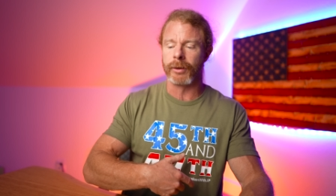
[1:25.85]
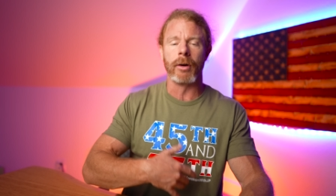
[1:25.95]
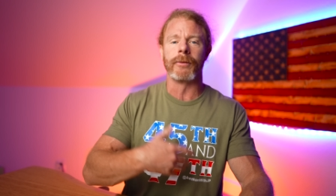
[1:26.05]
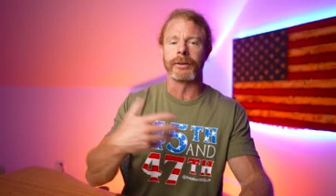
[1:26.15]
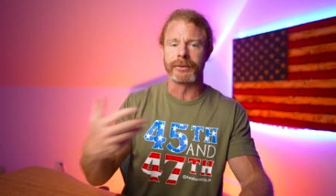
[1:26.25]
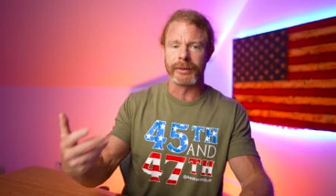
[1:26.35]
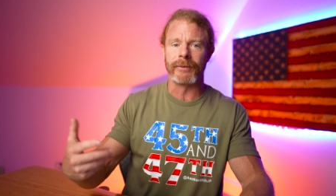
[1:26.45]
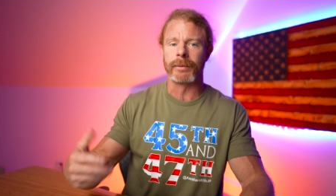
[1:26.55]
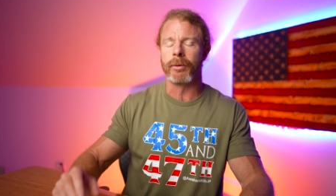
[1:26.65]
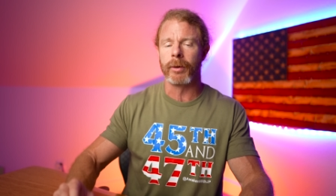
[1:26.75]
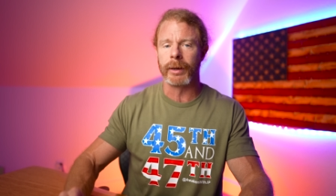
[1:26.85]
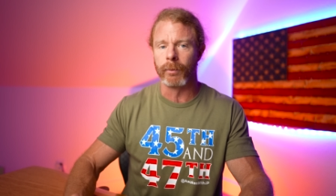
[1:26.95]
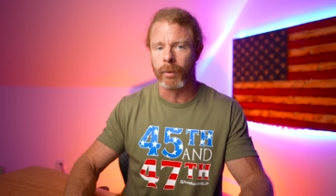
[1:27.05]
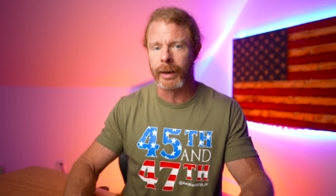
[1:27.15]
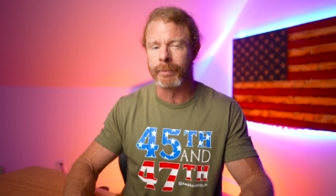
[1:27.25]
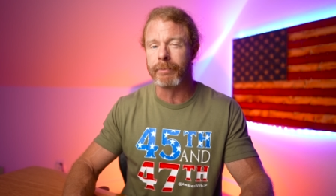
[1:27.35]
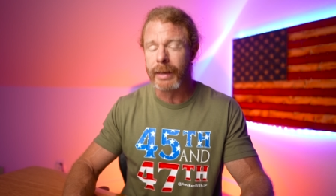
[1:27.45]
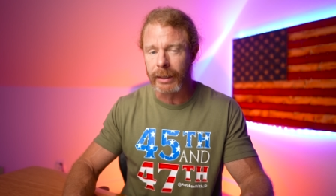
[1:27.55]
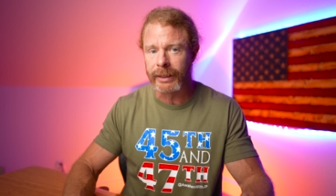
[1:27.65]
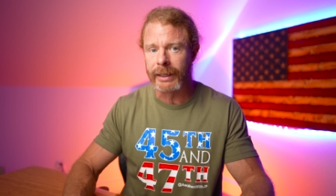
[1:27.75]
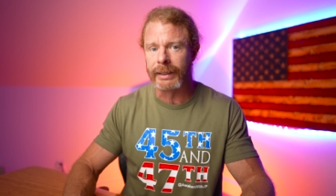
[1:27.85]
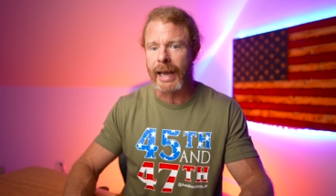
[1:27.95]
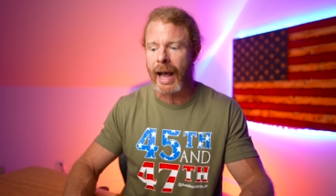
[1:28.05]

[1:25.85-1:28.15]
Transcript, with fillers: over $7.1 million